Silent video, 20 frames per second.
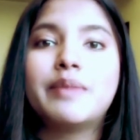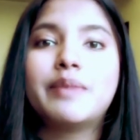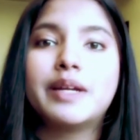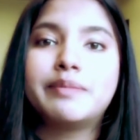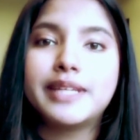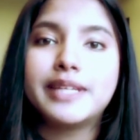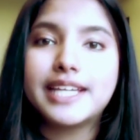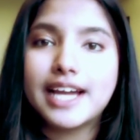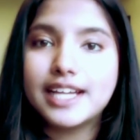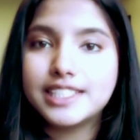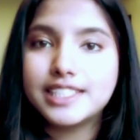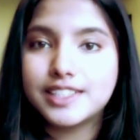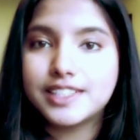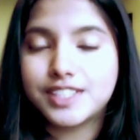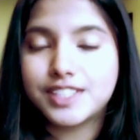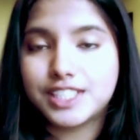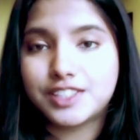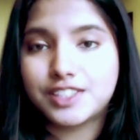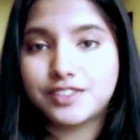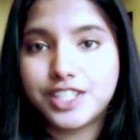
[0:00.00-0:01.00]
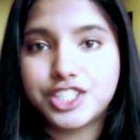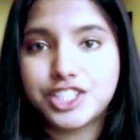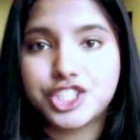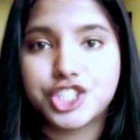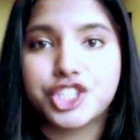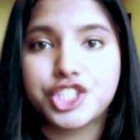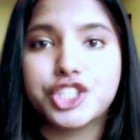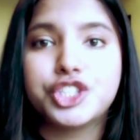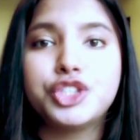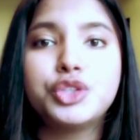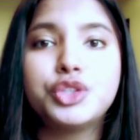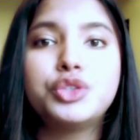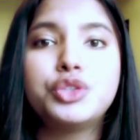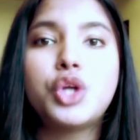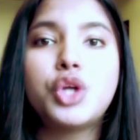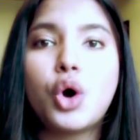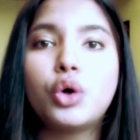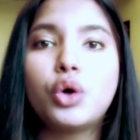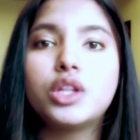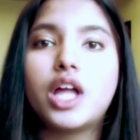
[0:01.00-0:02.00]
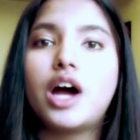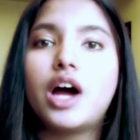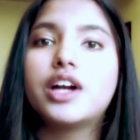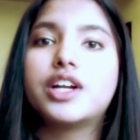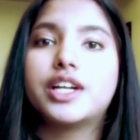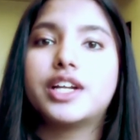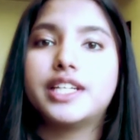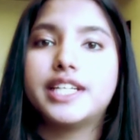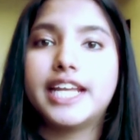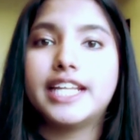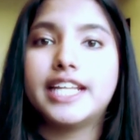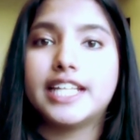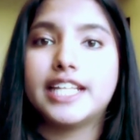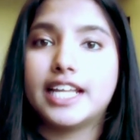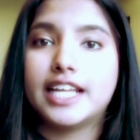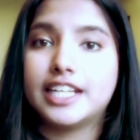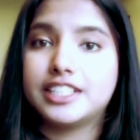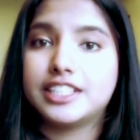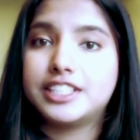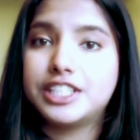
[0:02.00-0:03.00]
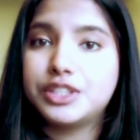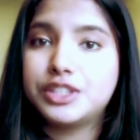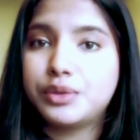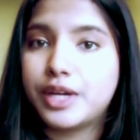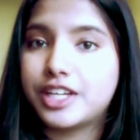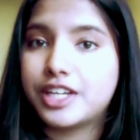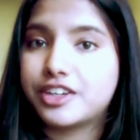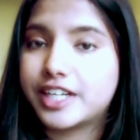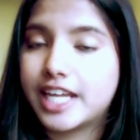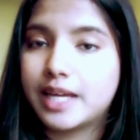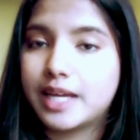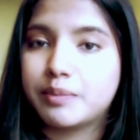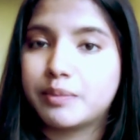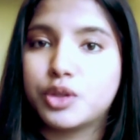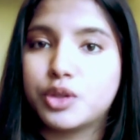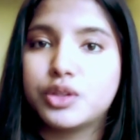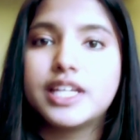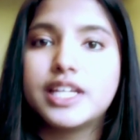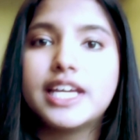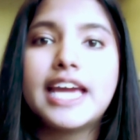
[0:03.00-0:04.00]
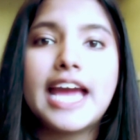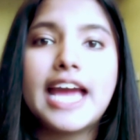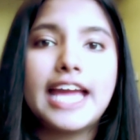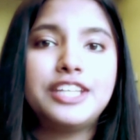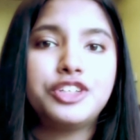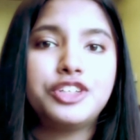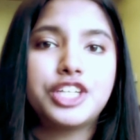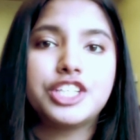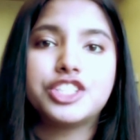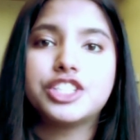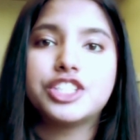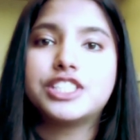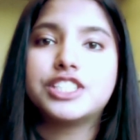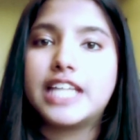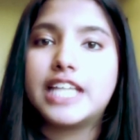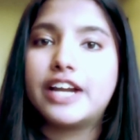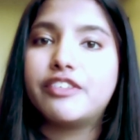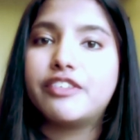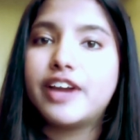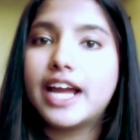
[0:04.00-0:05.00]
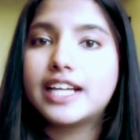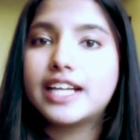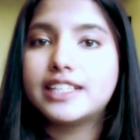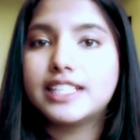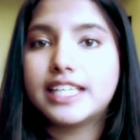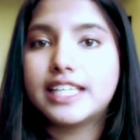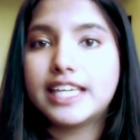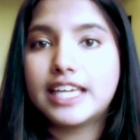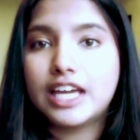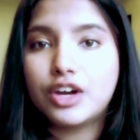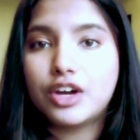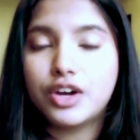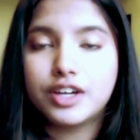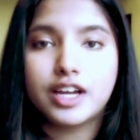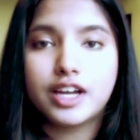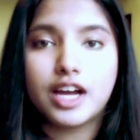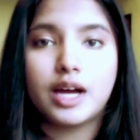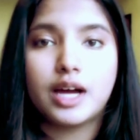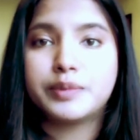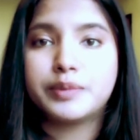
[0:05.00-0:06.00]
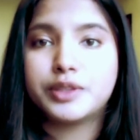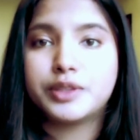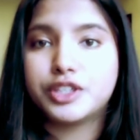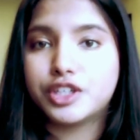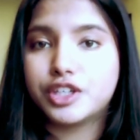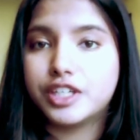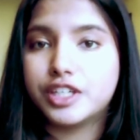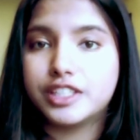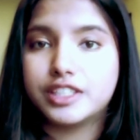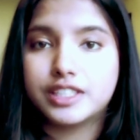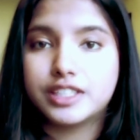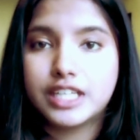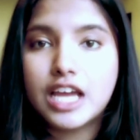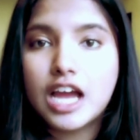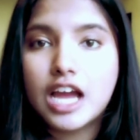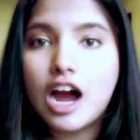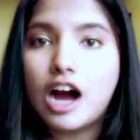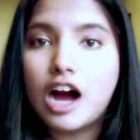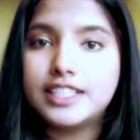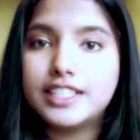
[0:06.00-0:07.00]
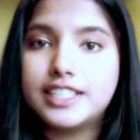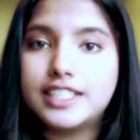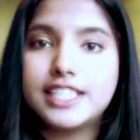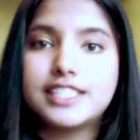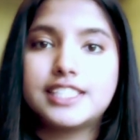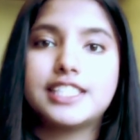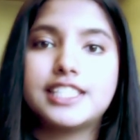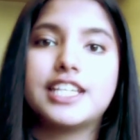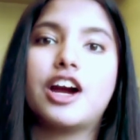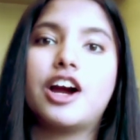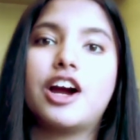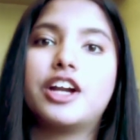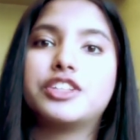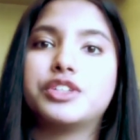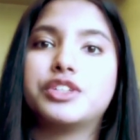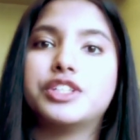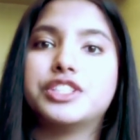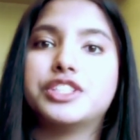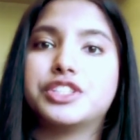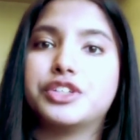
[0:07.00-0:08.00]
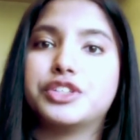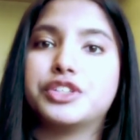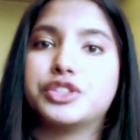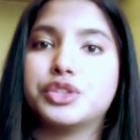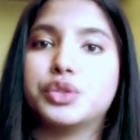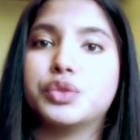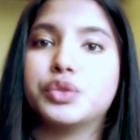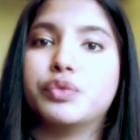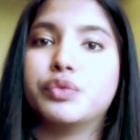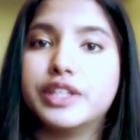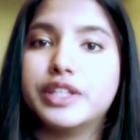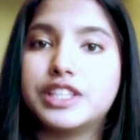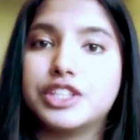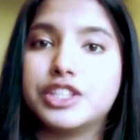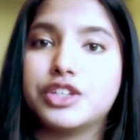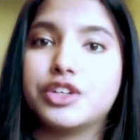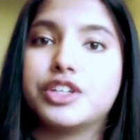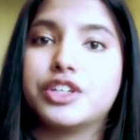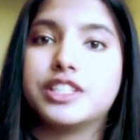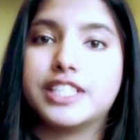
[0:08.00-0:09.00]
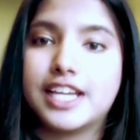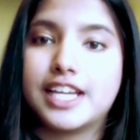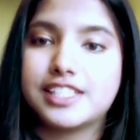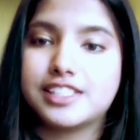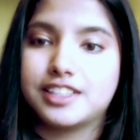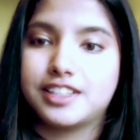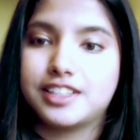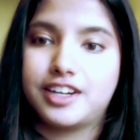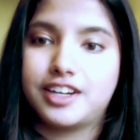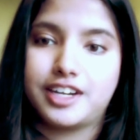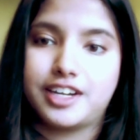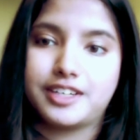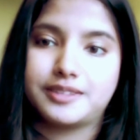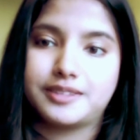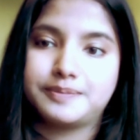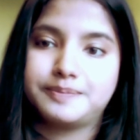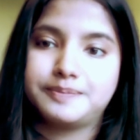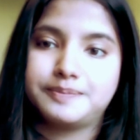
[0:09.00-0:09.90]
but because of this feature, you no longer need an attenuator cable, and you can just directly hook up your DC-R302 with your DSLR.